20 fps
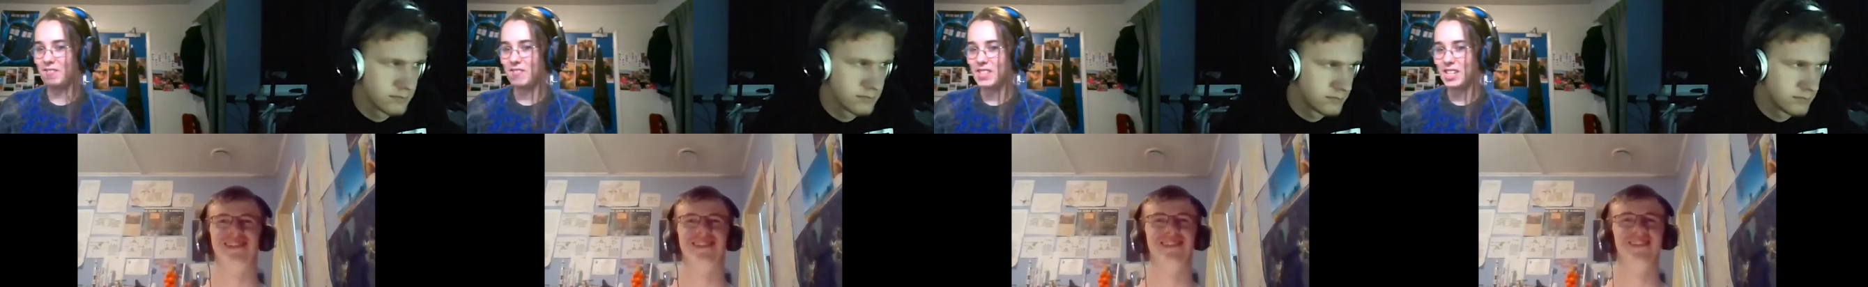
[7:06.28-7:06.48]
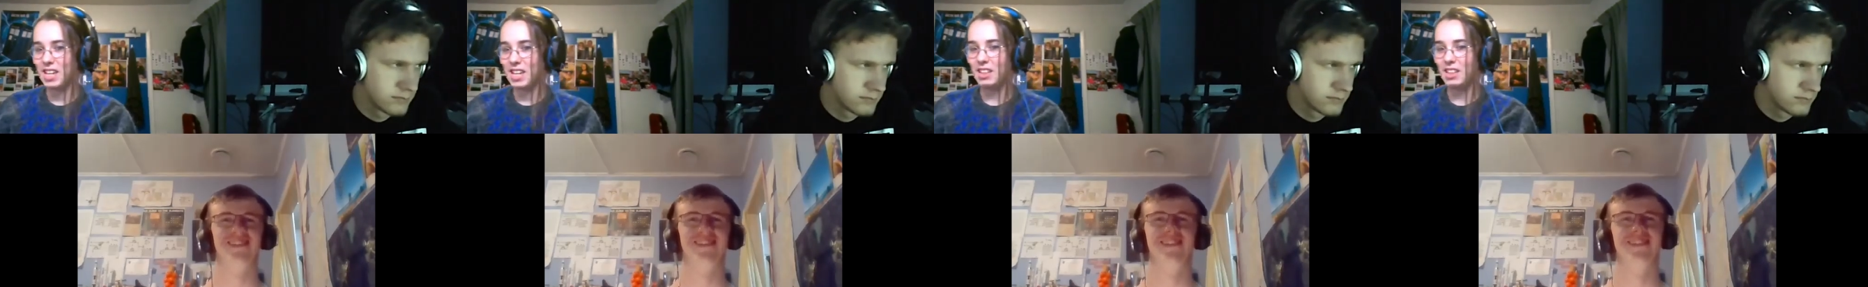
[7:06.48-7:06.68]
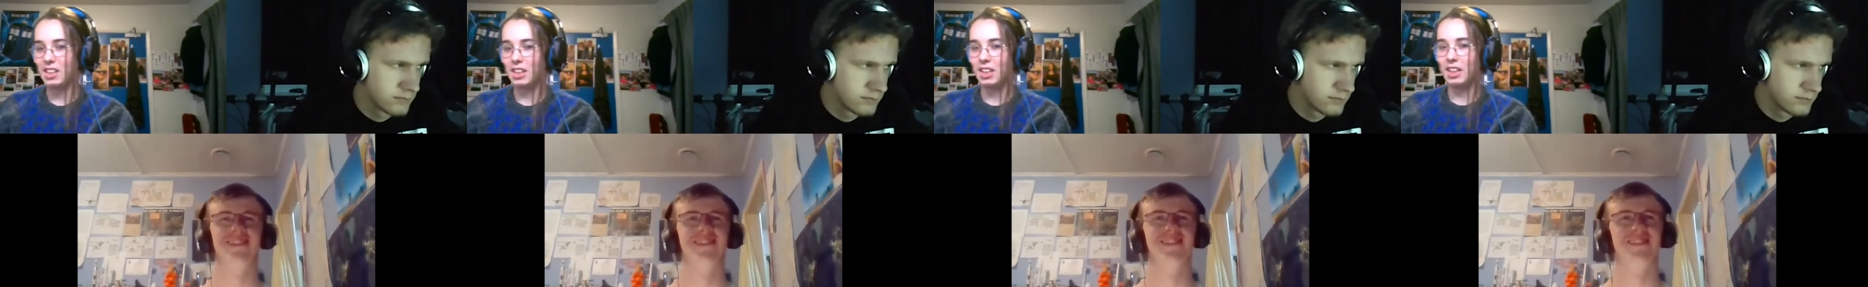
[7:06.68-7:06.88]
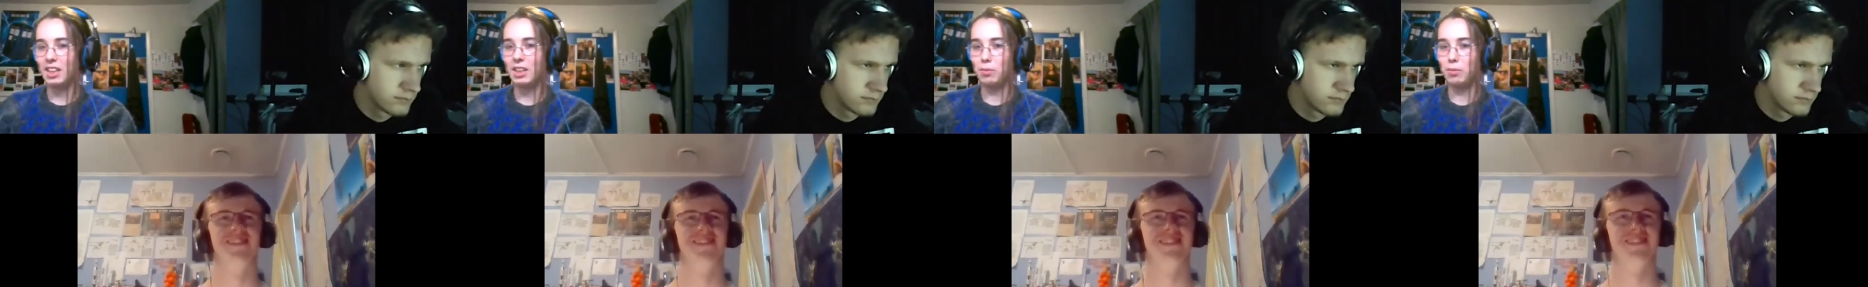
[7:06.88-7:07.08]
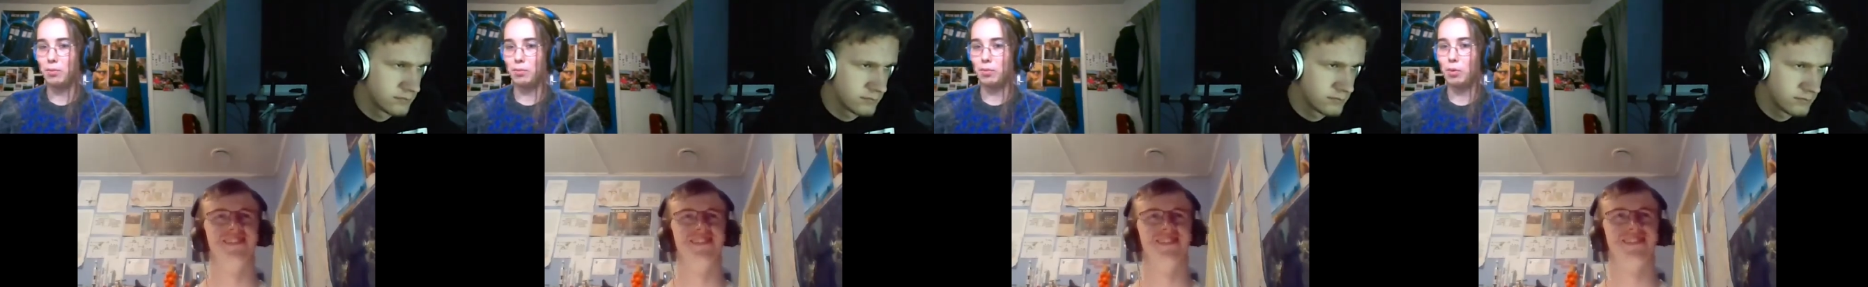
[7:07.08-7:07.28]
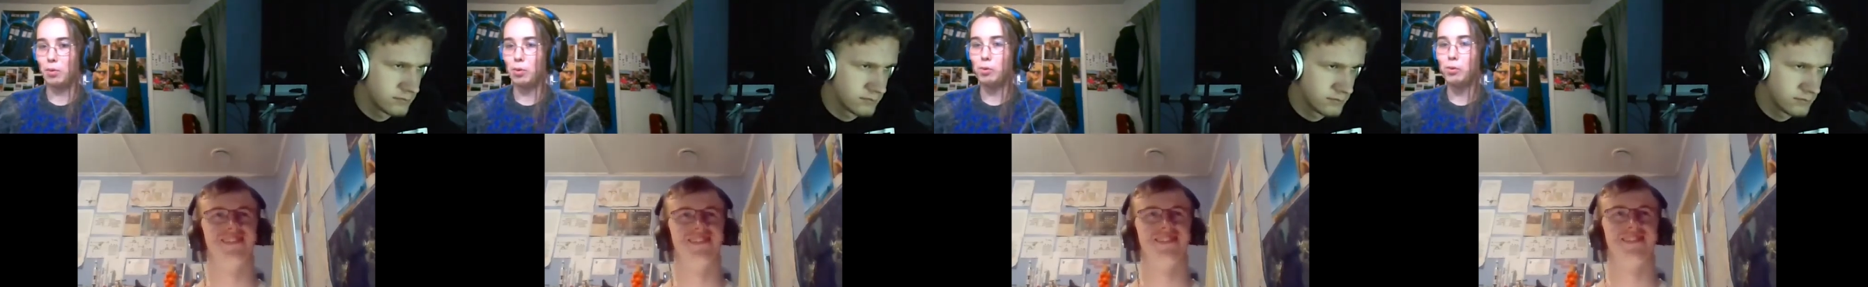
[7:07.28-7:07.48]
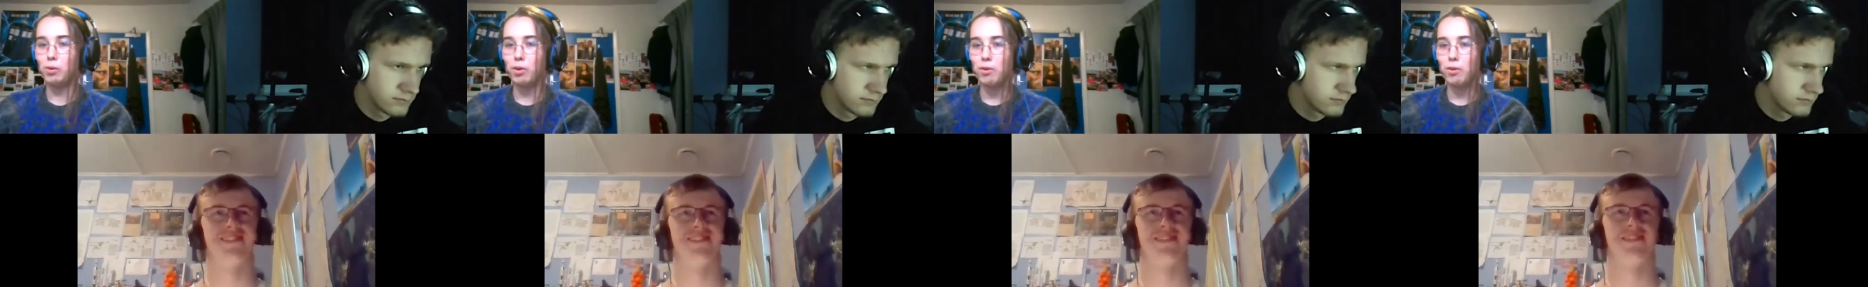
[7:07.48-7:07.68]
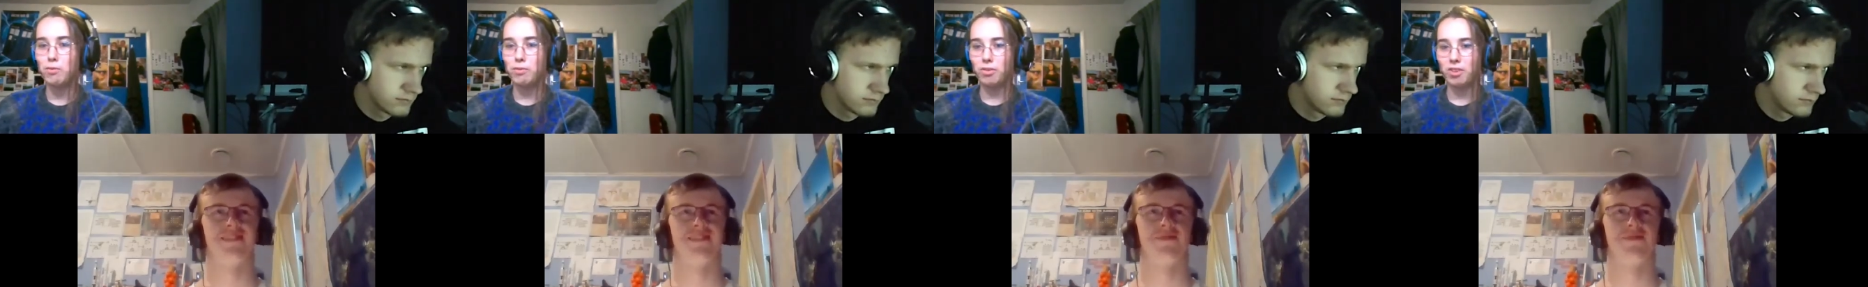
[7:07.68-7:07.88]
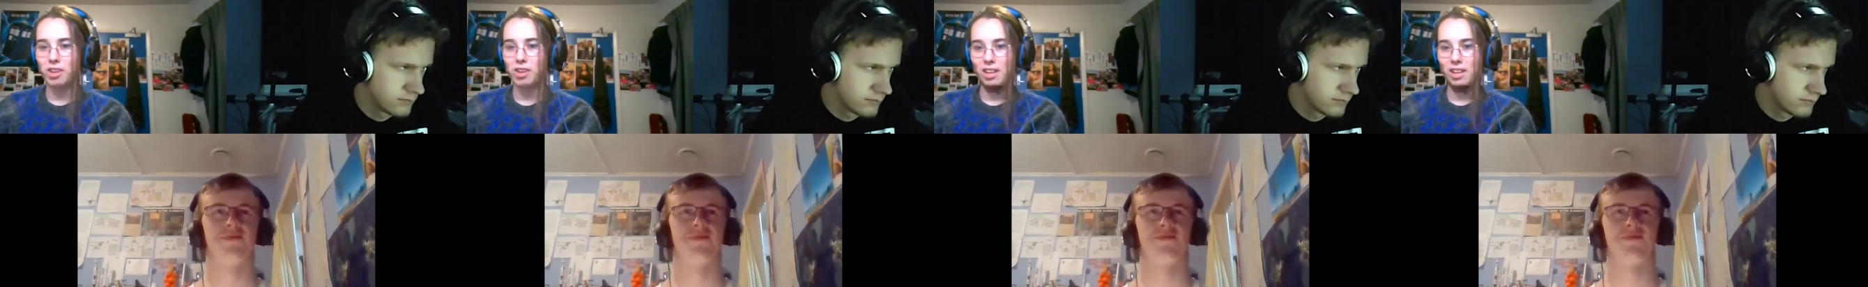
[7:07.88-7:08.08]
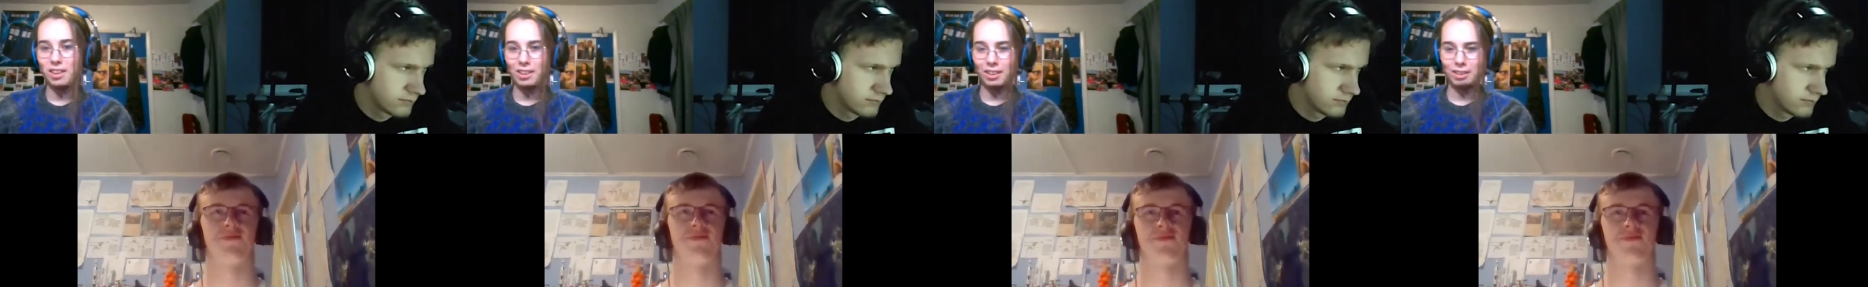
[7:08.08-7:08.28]
Speaker 1: technically rule over
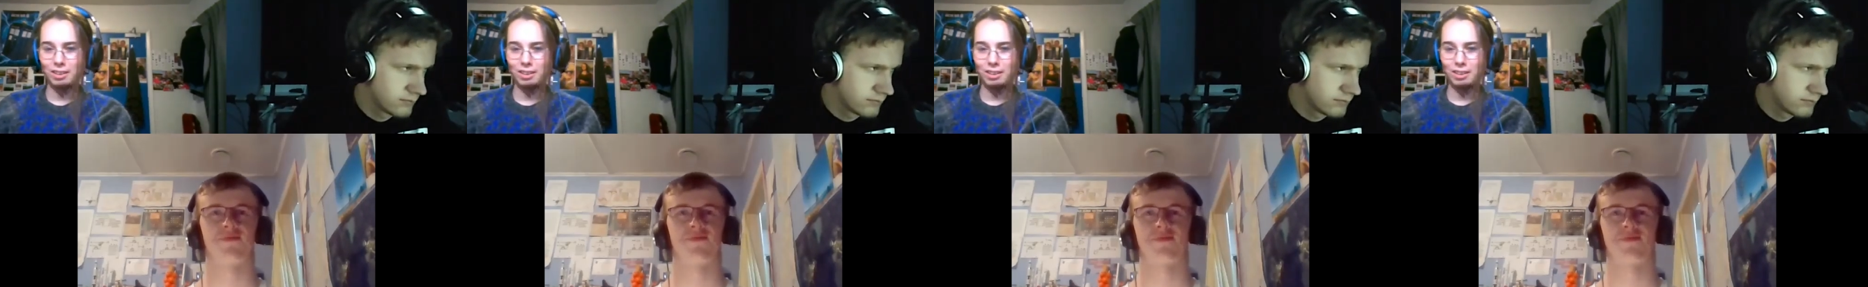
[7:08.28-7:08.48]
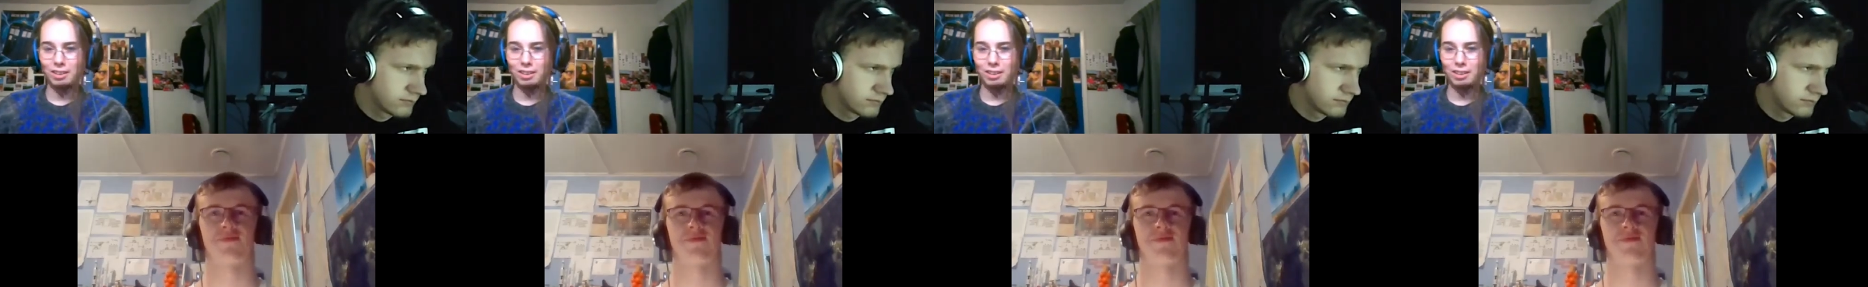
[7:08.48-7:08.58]
anything.